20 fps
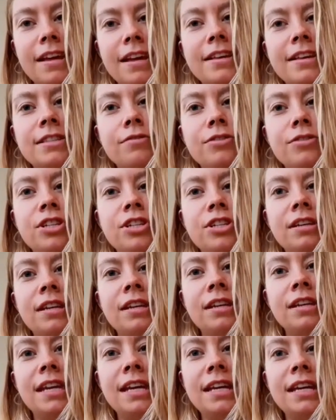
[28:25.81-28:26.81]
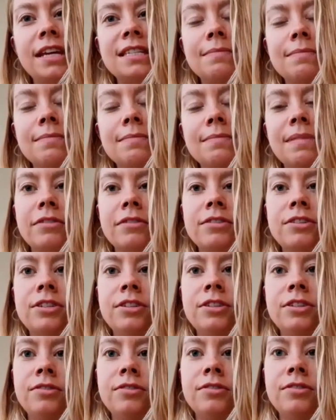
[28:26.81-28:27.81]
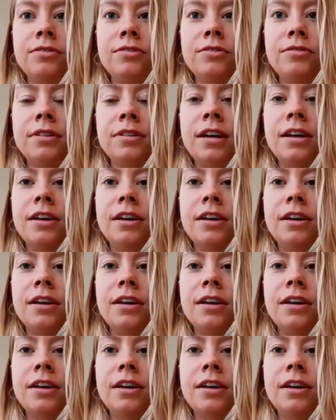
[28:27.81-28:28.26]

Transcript: So she needs to be able to